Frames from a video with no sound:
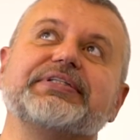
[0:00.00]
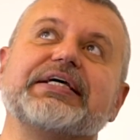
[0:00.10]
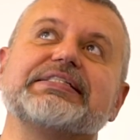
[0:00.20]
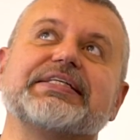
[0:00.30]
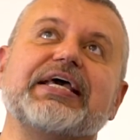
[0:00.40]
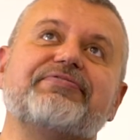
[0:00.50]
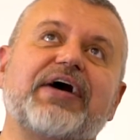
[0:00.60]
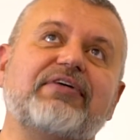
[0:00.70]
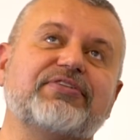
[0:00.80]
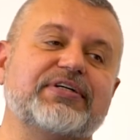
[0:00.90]
saved
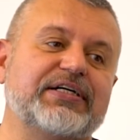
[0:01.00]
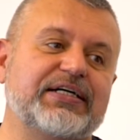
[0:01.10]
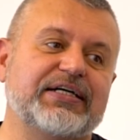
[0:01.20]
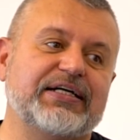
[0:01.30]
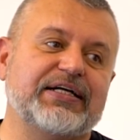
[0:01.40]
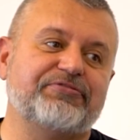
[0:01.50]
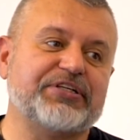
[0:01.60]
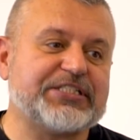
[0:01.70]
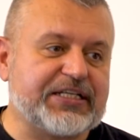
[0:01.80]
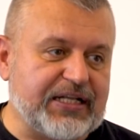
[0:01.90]
our
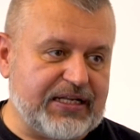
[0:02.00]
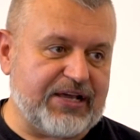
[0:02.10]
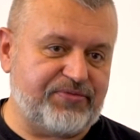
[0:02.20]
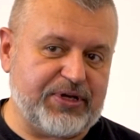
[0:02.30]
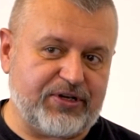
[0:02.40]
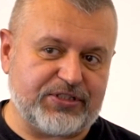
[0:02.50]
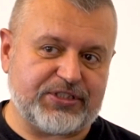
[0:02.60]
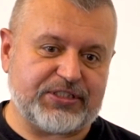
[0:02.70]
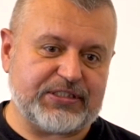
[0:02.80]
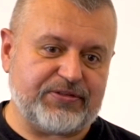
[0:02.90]
physical life,
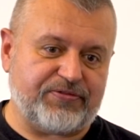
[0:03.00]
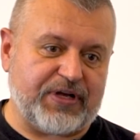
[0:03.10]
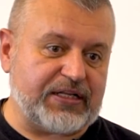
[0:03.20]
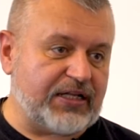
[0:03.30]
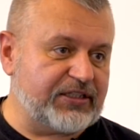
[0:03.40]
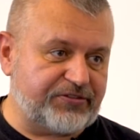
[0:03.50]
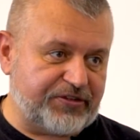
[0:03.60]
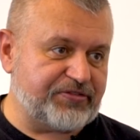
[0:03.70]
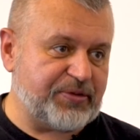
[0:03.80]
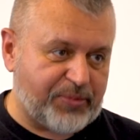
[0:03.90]
because
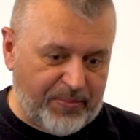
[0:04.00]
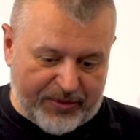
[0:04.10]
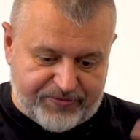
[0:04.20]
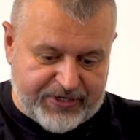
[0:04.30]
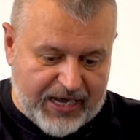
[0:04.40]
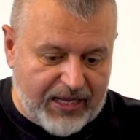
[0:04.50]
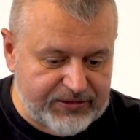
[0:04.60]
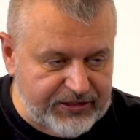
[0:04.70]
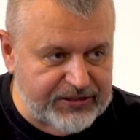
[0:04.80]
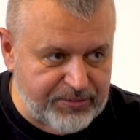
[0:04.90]
150 people were
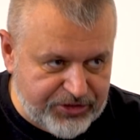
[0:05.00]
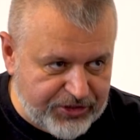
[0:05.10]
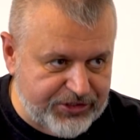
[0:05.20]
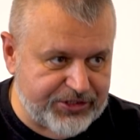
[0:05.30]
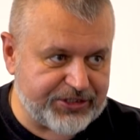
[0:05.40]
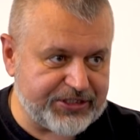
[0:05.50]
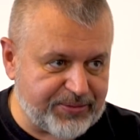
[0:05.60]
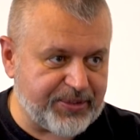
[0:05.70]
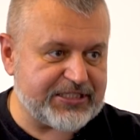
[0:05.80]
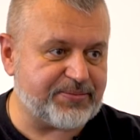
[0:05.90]
under the church in the
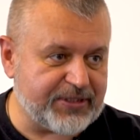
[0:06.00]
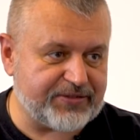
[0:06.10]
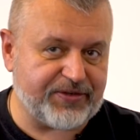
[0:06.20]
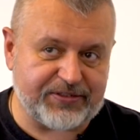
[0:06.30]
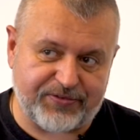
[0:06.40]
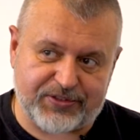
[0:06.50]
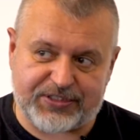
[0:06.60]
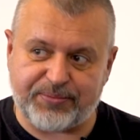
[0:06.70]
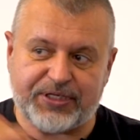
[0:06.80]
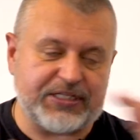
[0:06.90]
basement when was
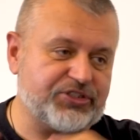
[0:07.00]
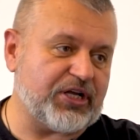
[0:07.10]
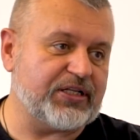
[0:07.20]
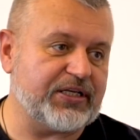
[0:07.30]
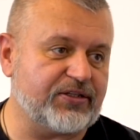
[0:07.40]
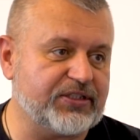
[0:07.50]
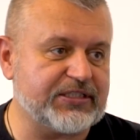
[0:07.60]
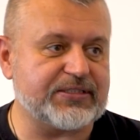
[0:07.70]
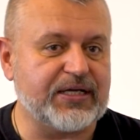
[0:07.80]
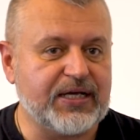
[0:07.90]
the biggest shelling on
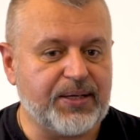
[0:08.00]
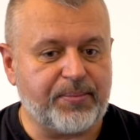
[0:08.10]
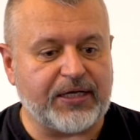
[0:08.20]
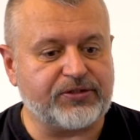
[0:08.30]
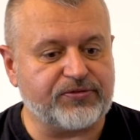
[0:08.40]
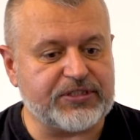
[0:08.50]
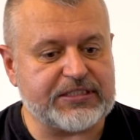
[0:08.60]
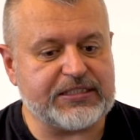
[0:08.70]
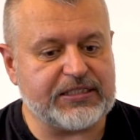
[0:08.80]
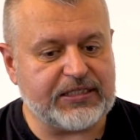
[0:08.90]
this part of the
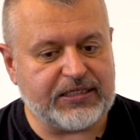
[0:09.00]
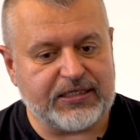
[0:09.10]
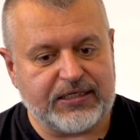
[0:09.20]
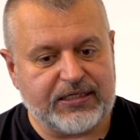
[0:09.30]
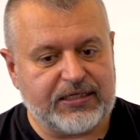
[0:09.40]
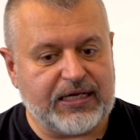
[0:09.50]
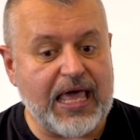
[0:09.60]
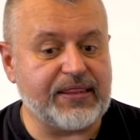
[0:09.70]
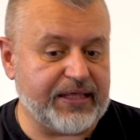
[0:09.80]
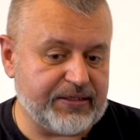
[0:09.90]
city.
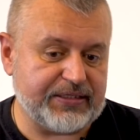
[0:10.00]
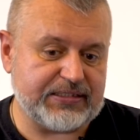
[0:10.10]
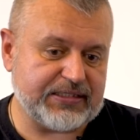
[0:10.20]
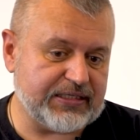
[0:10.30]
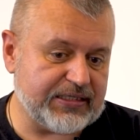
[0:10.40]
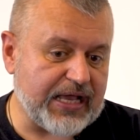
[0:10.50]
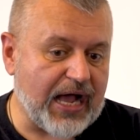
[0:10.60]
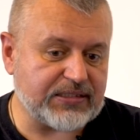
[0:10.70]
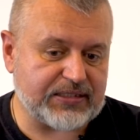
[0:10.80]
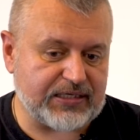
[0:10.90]
And then they
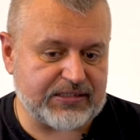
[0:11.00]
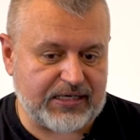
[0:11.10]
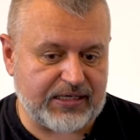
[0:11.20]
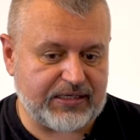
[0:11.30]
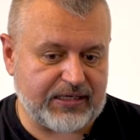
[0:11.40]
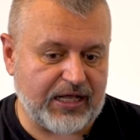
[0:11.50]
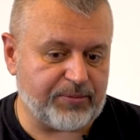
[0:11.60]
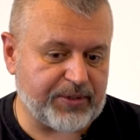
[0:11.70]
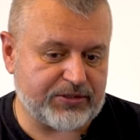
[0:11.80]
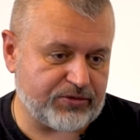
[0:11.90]
ask us, like,
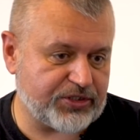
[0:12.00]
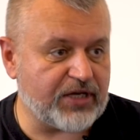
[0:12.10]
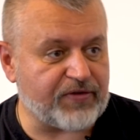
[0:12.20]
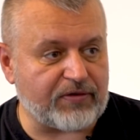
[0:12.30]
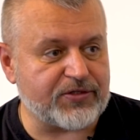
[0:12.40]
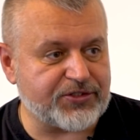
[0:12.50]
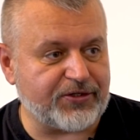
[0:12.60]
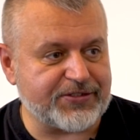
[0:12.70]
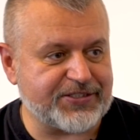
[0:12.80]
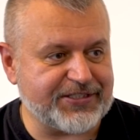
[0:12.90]
help us to save our
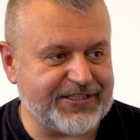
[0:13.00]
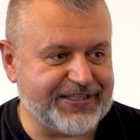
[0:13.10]
souls.